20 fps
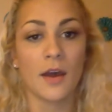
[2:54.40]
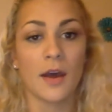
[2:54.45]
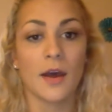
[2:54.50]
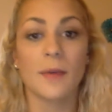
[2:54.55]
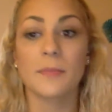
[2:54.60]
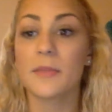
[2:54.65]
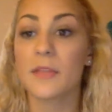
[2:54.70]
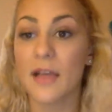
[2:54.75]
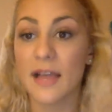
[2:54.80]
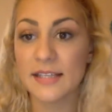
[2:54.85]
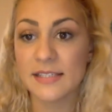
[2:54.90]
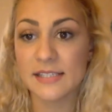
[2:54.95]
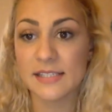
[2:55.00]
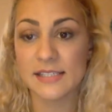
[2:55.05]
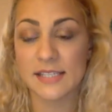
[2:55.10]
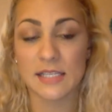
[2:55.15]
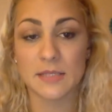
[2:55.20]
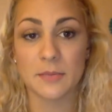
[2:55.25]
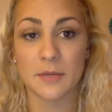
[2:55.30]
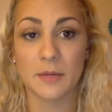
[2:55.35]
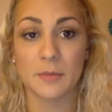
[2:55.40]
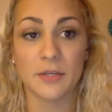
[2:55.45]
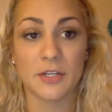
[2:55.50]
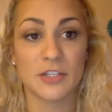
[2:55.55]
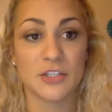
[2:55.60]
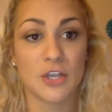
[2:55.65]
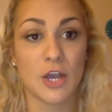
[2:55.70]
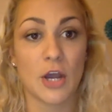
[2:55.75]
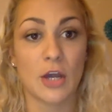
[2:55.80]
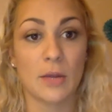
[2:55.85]
The last assessment I'm
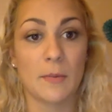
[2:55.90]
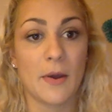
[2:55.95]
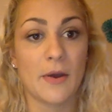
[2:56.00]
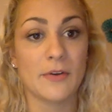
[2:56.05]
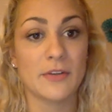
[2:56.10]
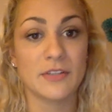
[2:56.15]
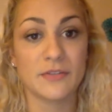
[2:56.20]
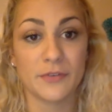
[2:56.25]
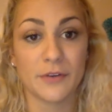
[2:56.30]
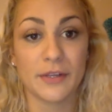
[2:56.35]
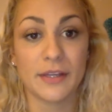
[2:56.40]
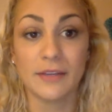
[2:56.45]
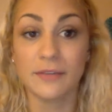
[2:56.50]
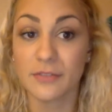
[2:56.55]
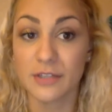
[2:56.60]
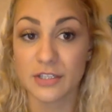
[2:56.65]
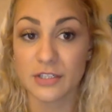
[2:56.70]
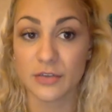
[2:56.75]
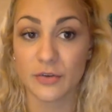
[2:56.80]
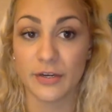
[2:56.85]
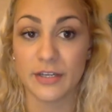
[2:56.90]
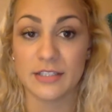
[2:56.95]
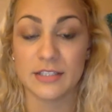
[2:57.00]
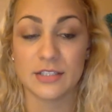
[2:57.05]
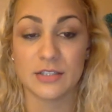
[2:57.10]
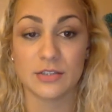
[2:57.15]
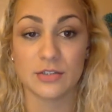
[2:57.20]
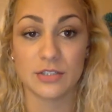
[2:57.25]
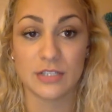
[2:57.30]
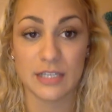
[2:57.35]
going to talk about is forgiveness
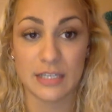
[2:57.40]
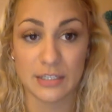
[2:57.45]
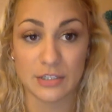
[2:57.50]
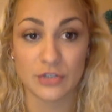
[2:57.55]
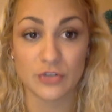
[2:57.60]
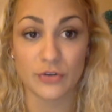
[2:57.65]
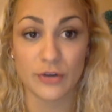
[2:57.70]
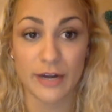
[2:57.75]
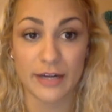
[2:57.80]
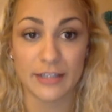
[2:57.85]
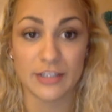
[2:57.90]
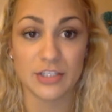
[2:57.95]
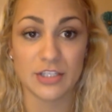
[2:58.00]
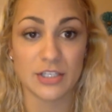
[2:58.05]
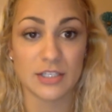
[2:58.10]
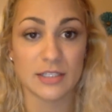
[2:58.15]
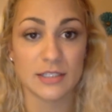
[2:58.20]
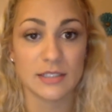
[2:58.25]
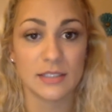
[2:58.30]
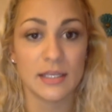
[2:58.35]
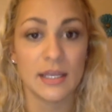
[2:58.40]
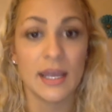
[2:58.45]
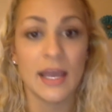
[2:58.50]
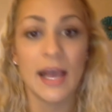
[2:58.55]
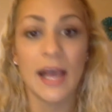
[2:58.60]
granting strategies.